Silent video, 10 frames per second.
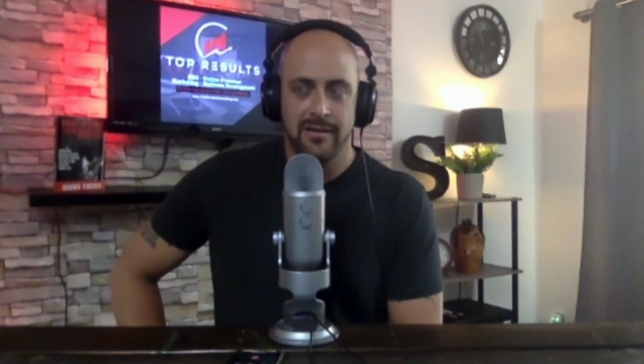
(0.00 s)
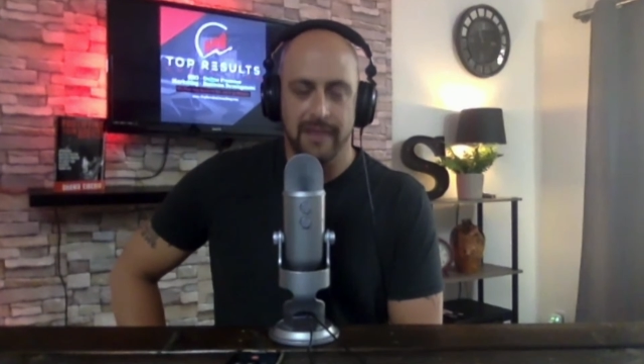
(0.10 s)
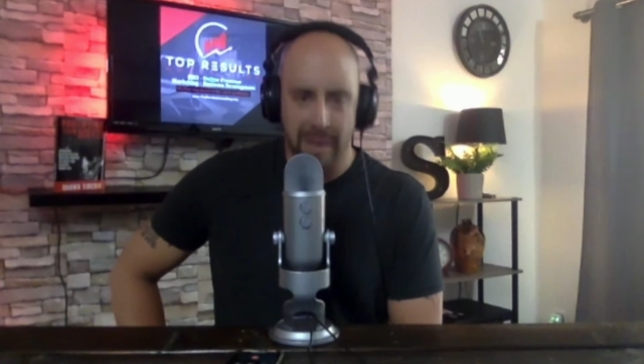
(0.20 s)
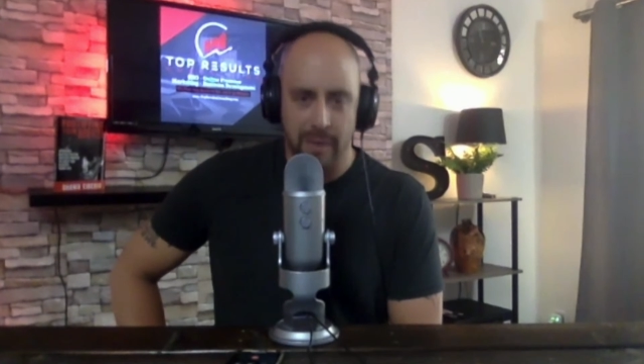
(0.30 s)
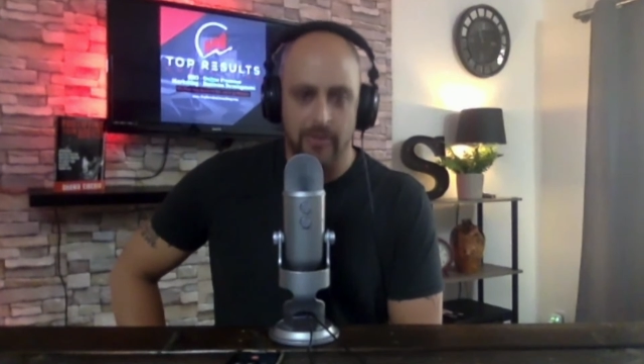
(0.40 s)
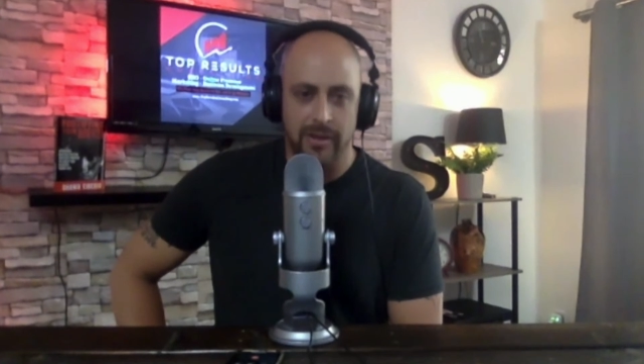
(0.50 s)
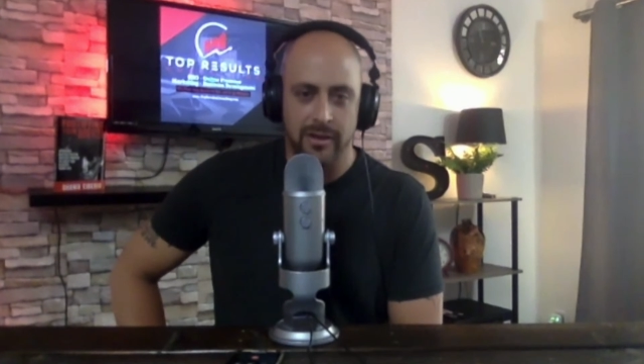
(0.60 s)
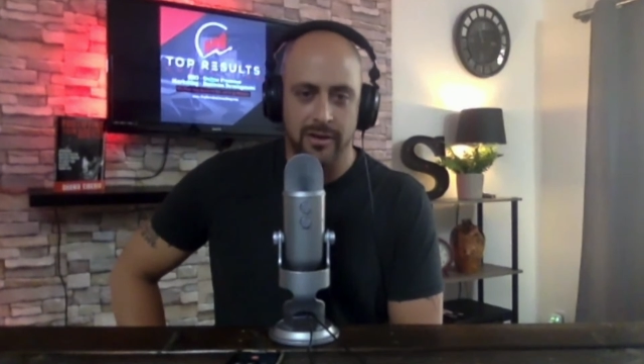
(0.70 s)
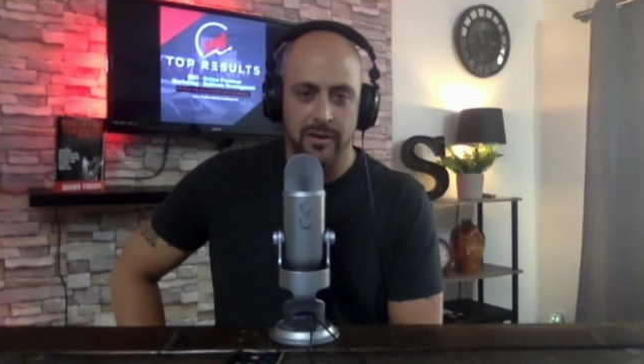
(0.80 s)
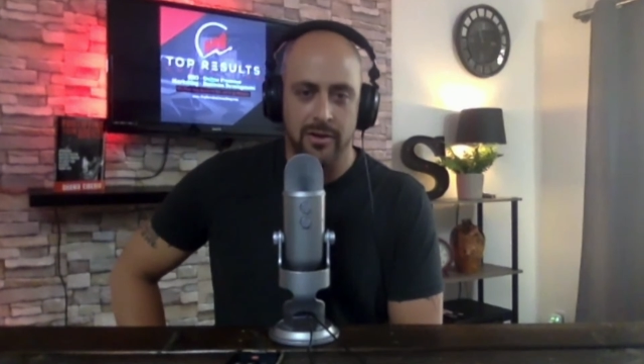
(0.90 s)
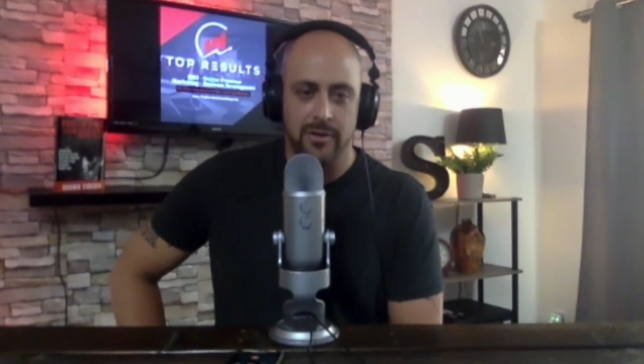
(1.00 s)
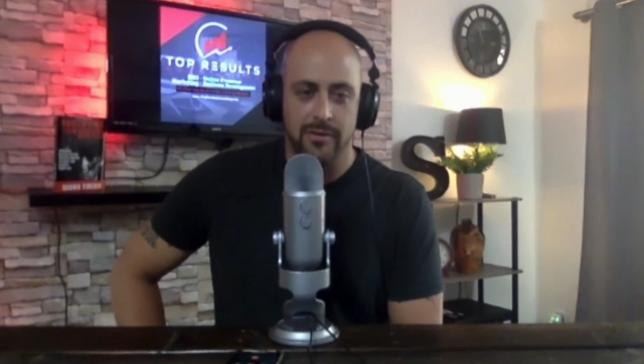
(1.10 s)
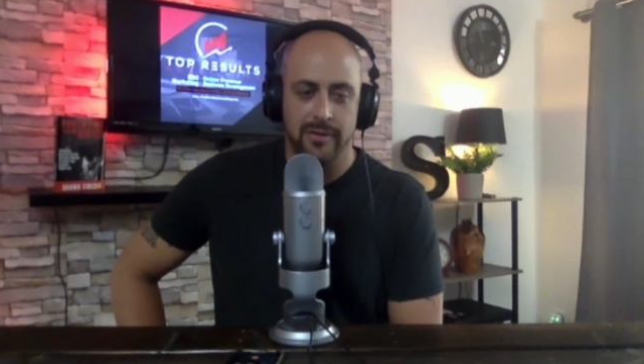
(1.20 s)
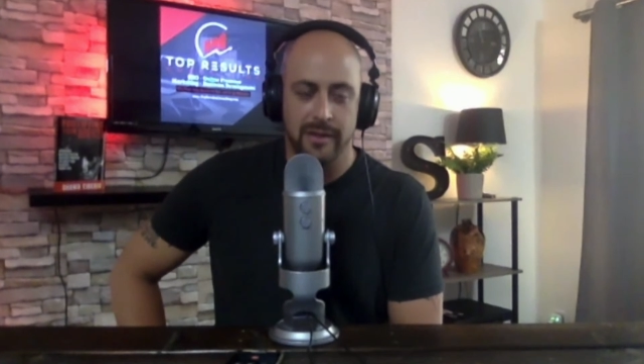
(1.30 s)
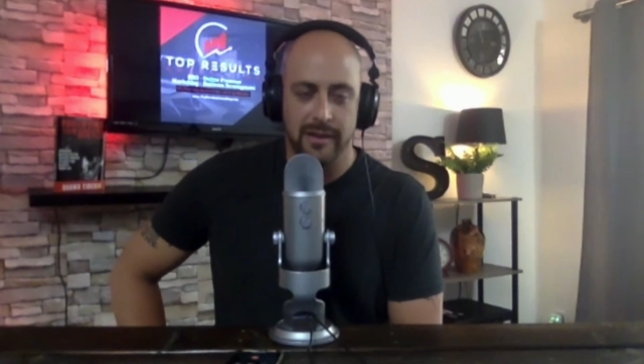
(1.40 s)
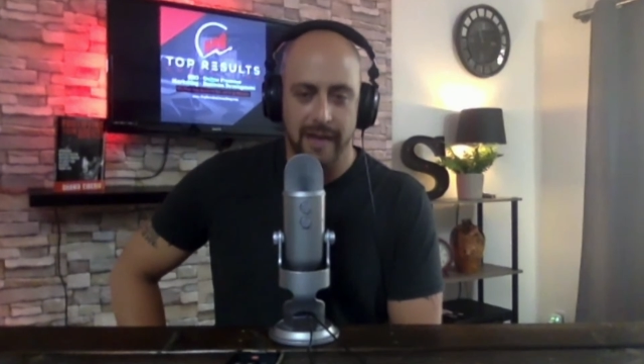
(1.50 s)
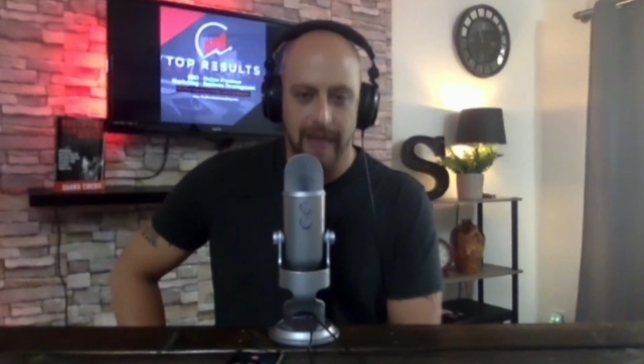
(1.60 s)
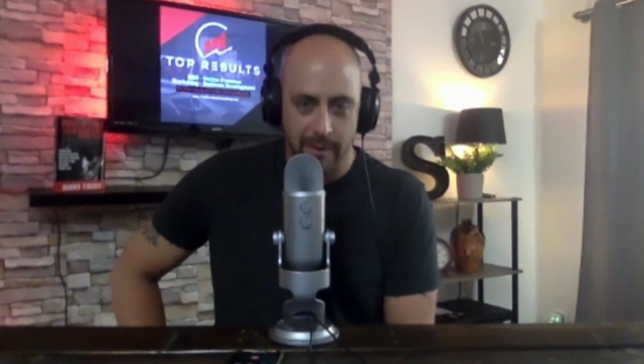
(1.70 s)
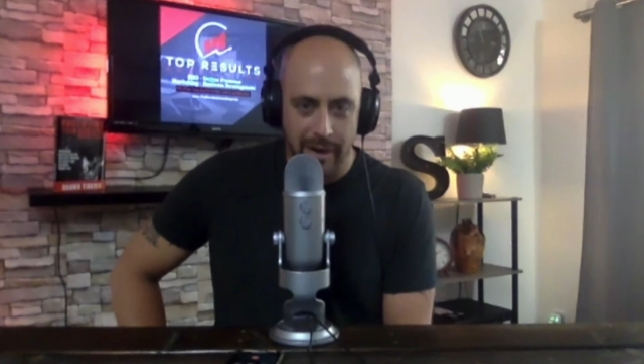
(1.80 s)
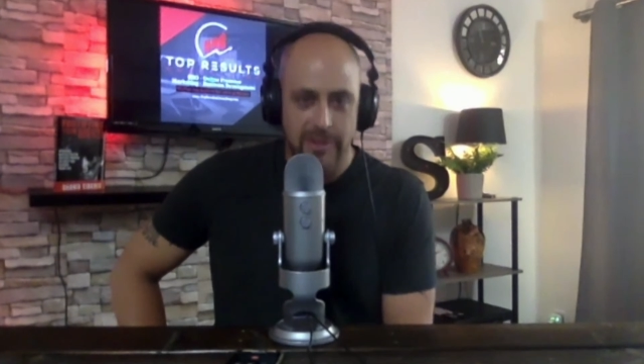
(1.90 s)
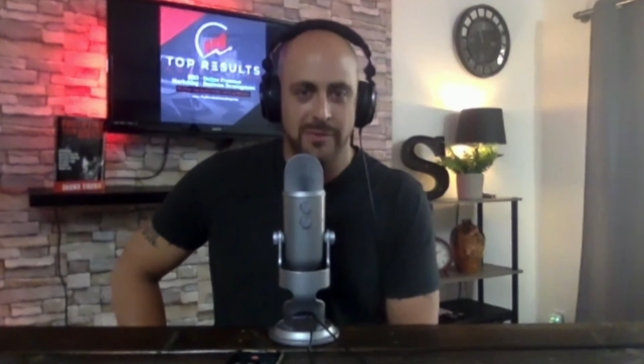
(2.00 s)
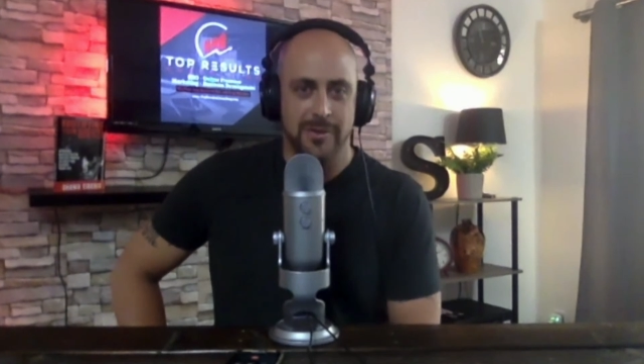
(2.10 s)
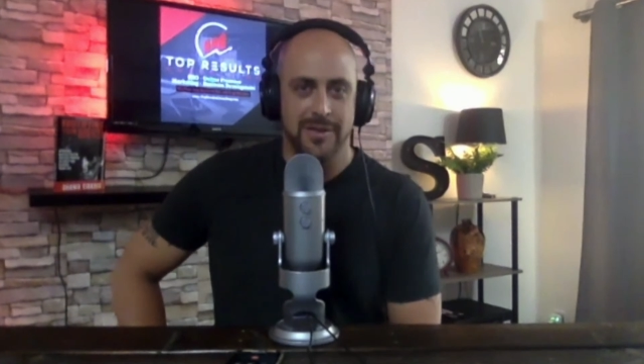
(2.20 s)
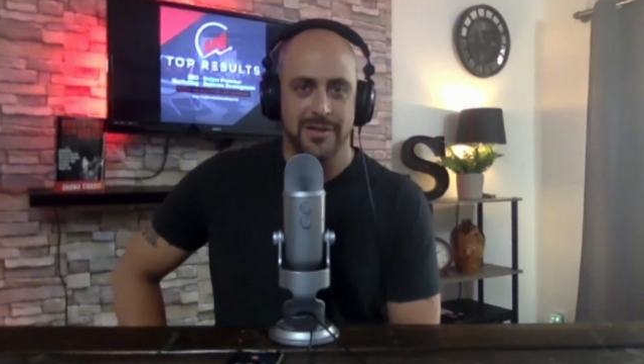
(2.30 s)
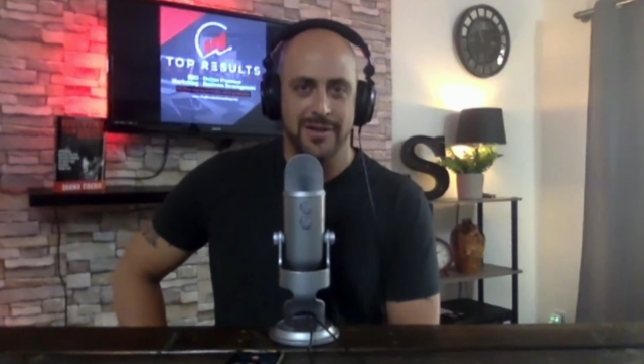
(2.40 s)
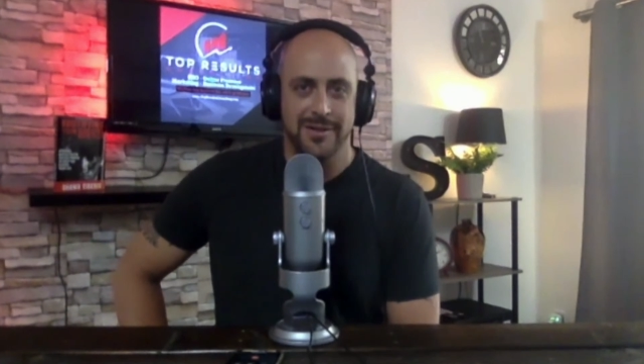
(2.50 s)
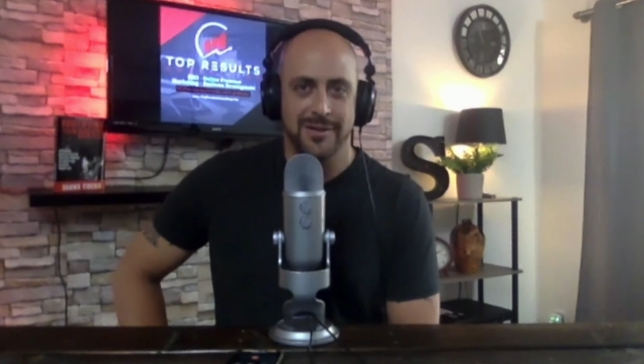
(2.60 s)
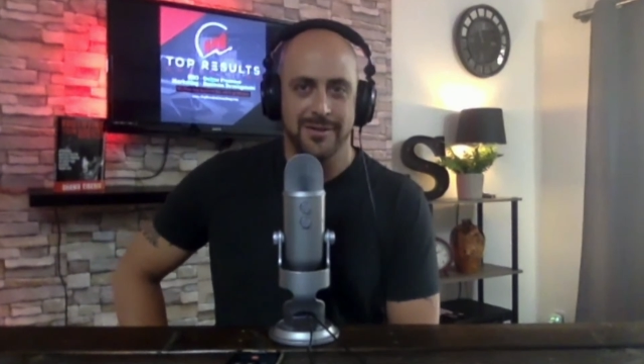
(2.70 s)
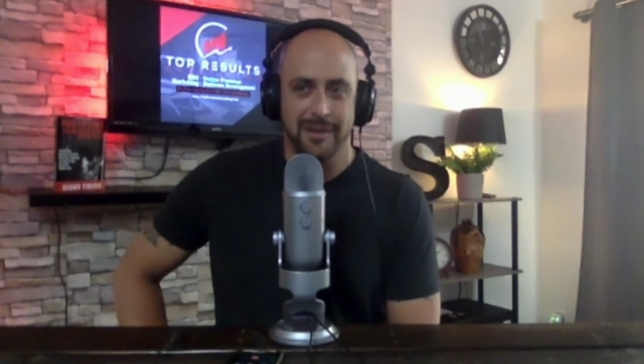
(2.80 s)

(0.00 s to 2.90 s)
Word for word: they now want to get on a call. They now actually want to talk to you.